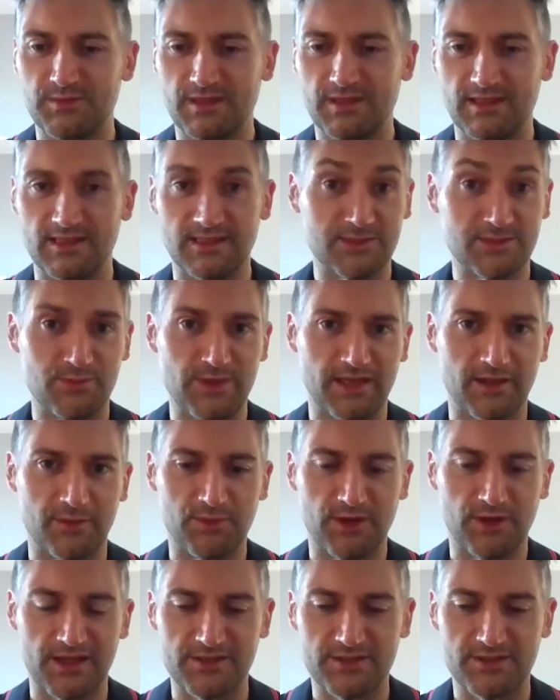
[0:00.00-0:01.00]
It's been a
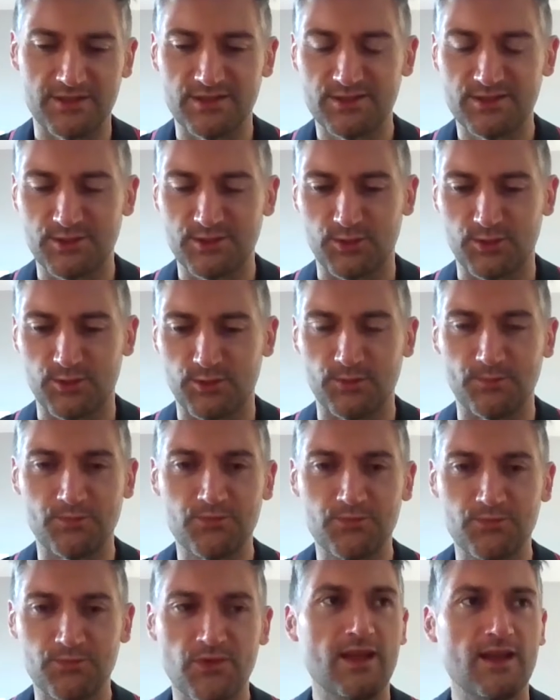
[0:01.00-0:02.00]
pleasure. So,
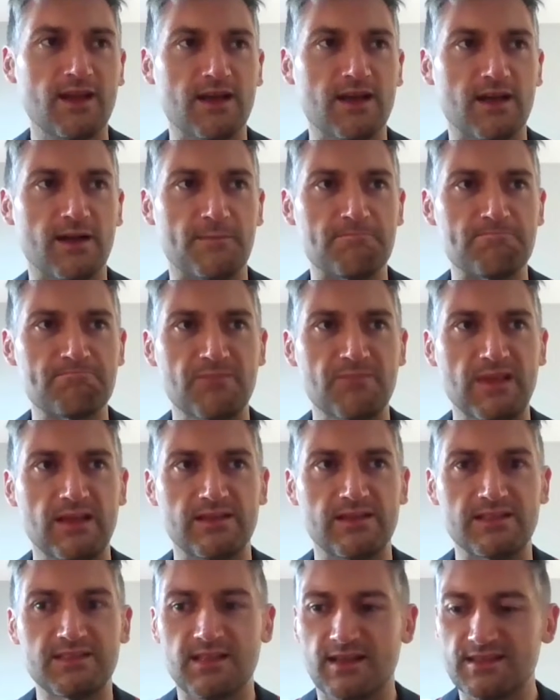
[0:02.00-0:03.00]

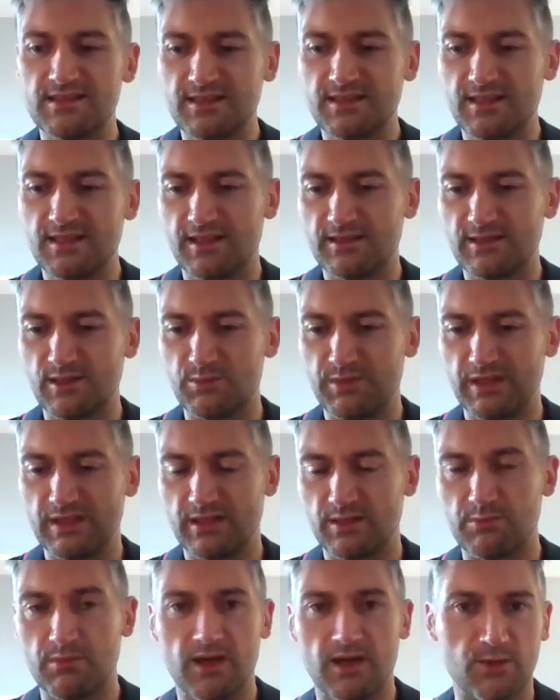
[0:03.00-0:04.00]
discussing a little bit
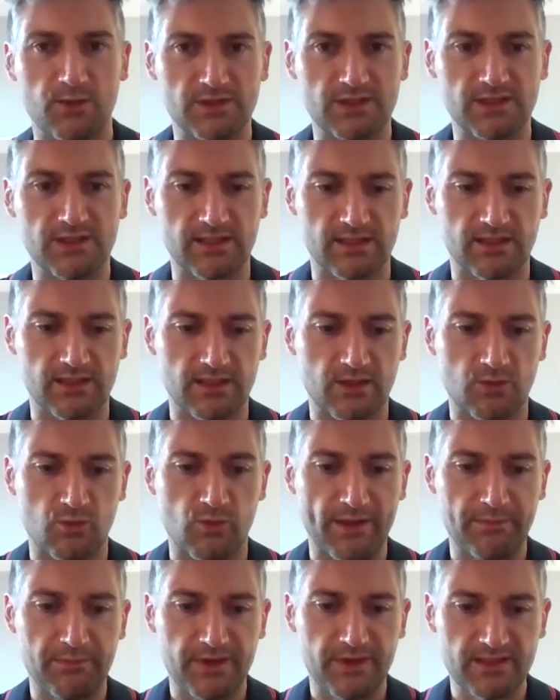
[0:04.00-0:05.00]
about
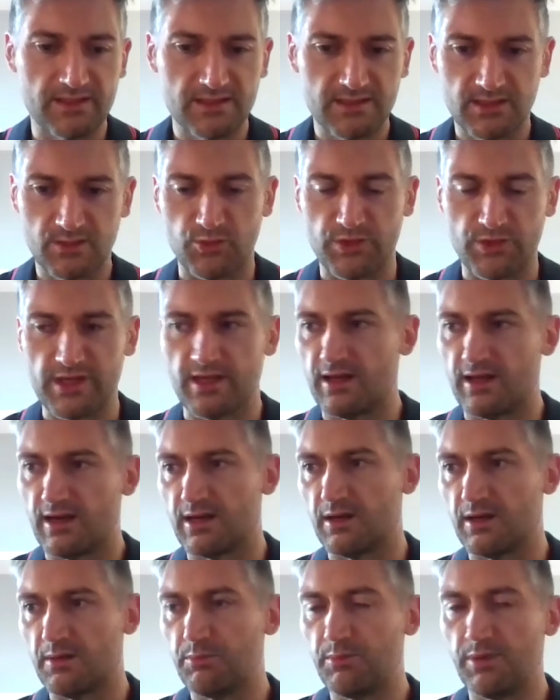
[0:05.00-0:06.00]
WebBeds, we
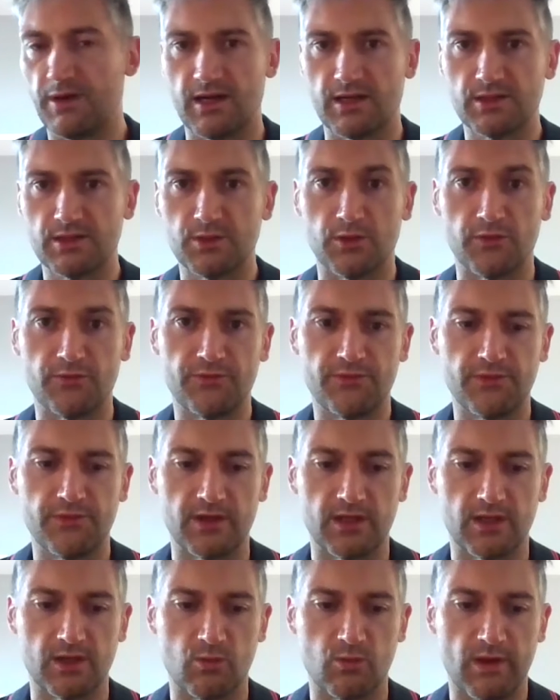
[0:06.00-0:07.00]
are part of
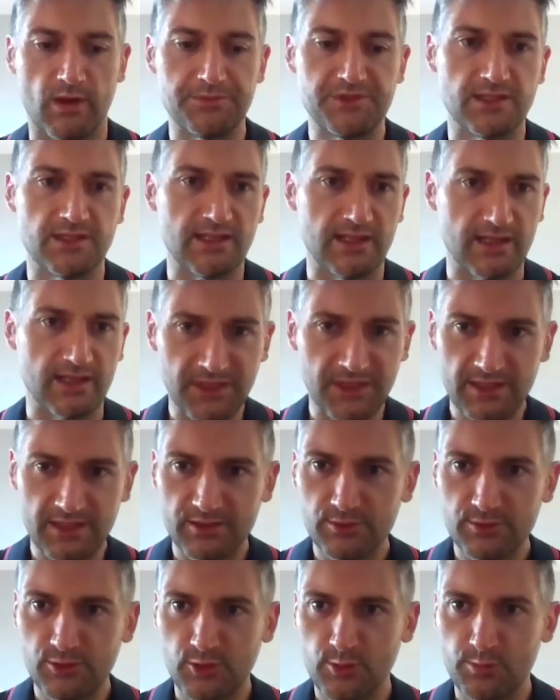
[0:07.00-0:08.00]
WebJet
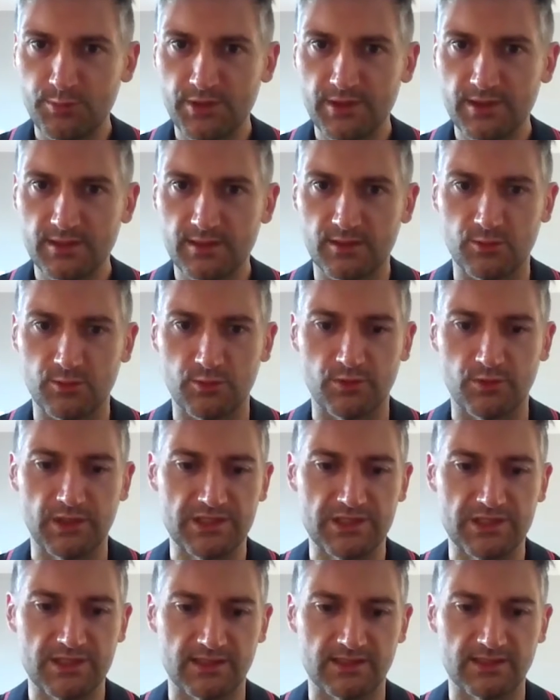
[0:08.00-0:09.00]
Limited Group,
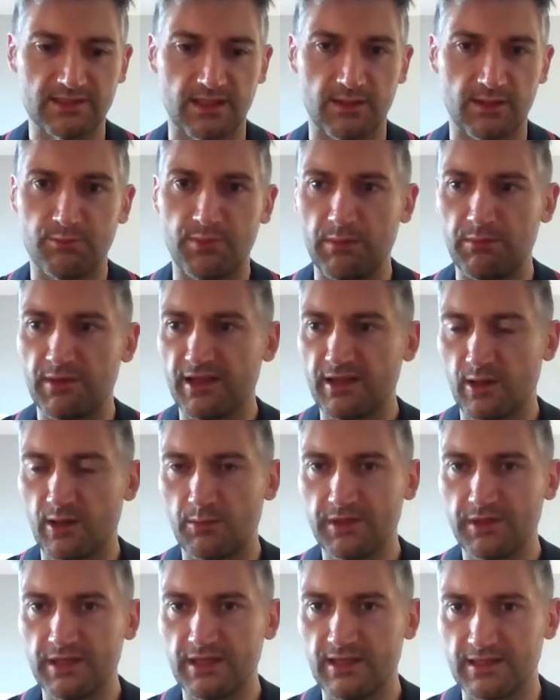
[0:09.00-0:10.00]
which is a public
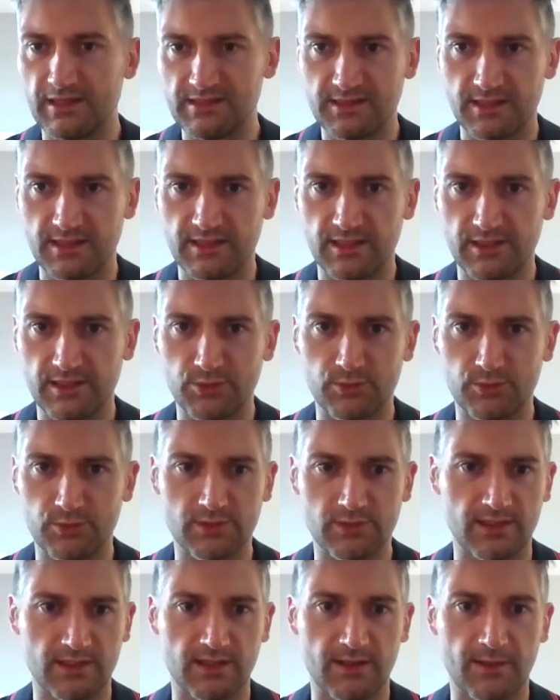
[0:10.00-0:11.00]
company listed into
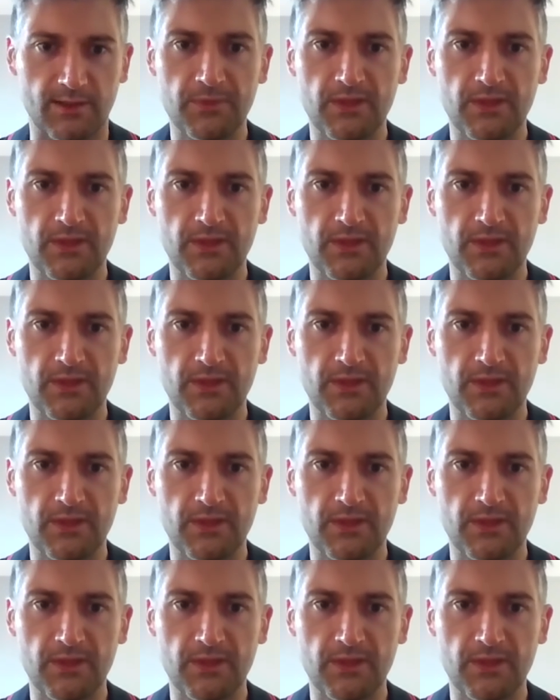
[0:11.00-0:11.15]
the